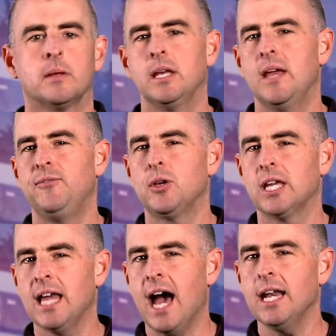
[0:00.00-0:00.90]
If you
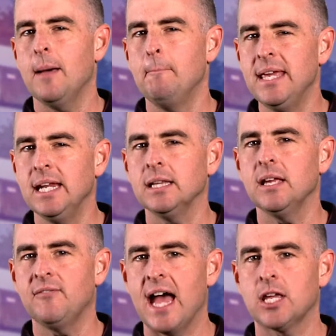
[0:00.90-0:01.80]
cannot immediately
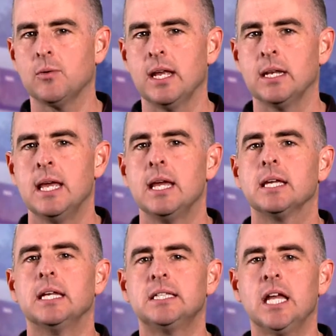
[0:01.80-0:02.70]
evacuate,
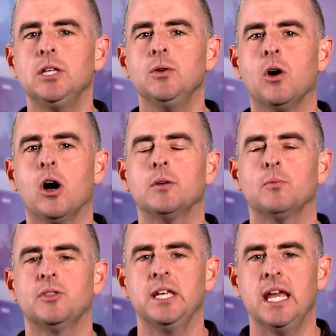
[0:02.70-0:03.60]
continue on
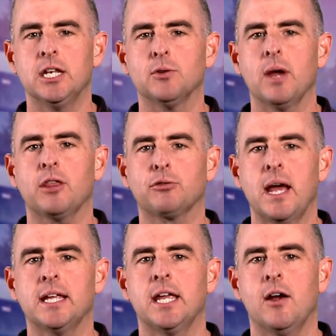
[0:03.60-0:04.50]
with the indirect
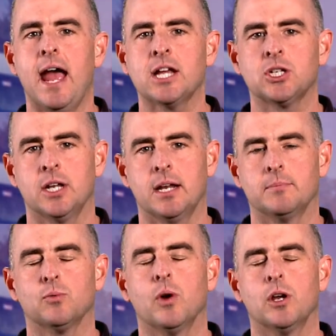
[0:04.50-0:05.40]
threat care action
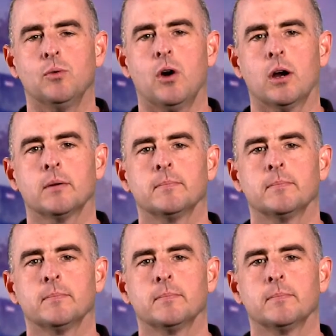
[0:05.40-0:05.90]
items where you are.